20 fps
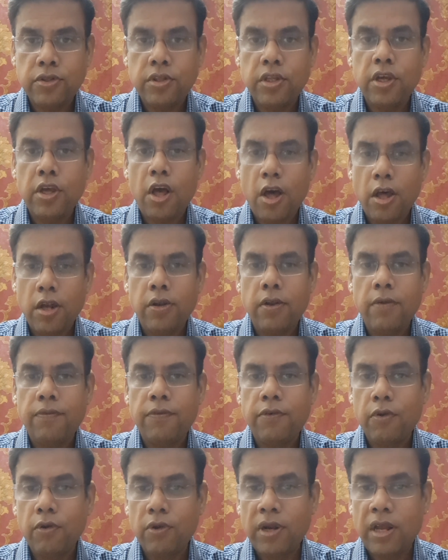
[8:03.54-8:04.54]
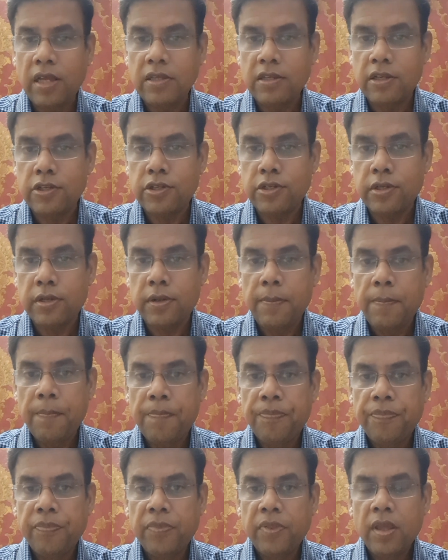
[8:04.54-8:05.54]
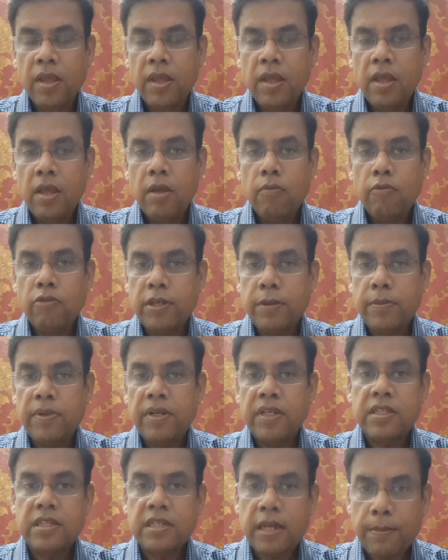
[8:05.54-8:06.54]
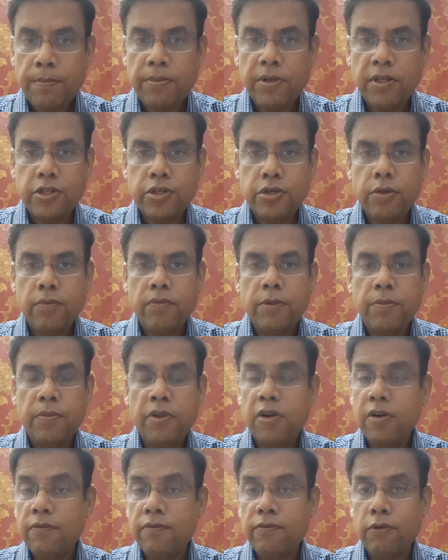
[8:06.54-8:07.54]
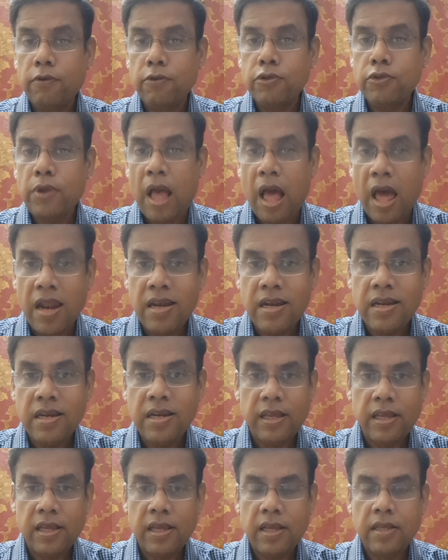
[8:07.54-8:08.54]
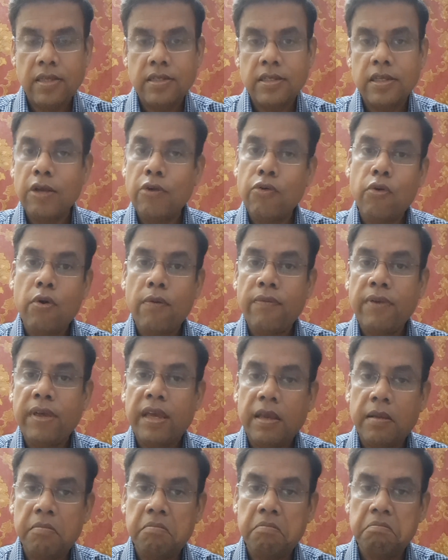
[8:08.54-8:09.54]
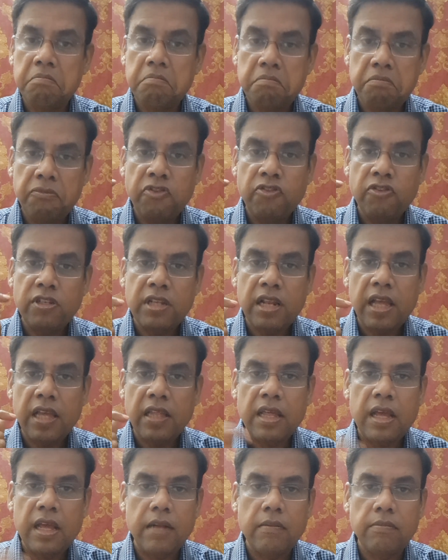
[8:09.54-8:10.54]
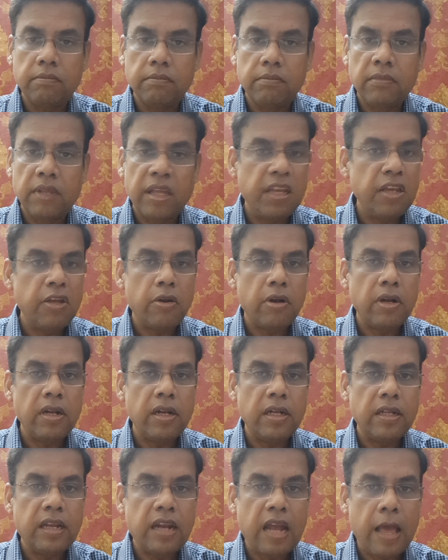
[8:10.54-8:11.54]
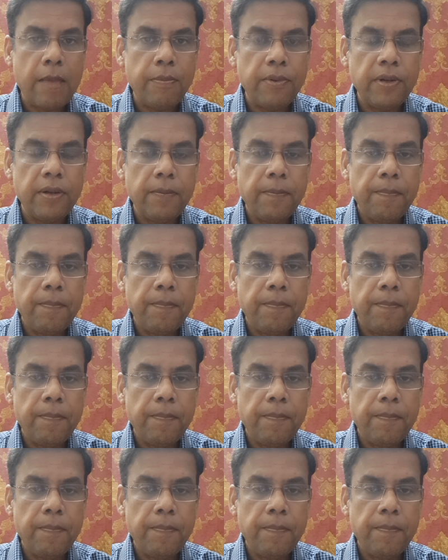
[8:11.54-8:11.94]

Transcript: the honor of an organization which have been established over a period of close to 100 years go away just like that? I cannot let that happen.